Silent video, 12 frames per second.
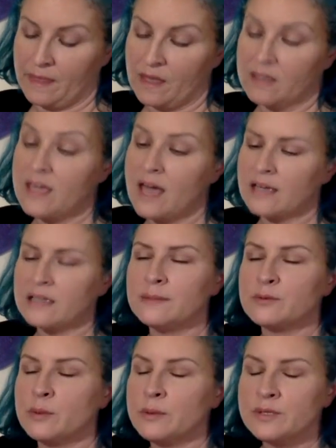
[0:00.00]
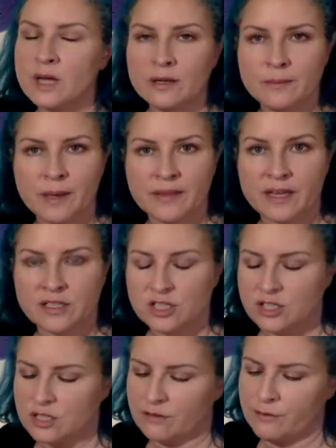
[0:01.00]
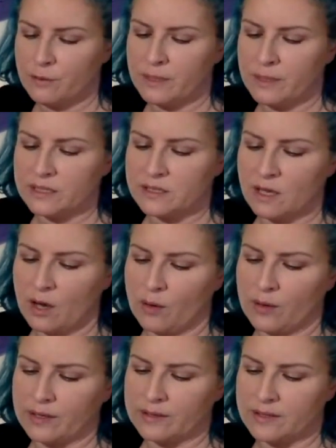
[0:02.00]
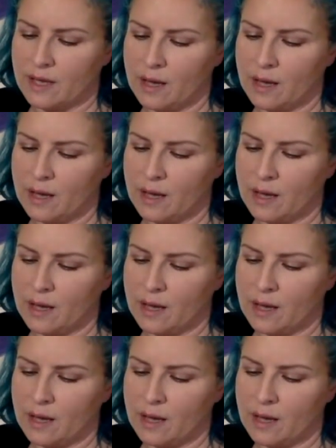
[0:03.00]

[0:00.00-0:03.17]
Yeah, clips. We were talking about that just a few minutes ago, is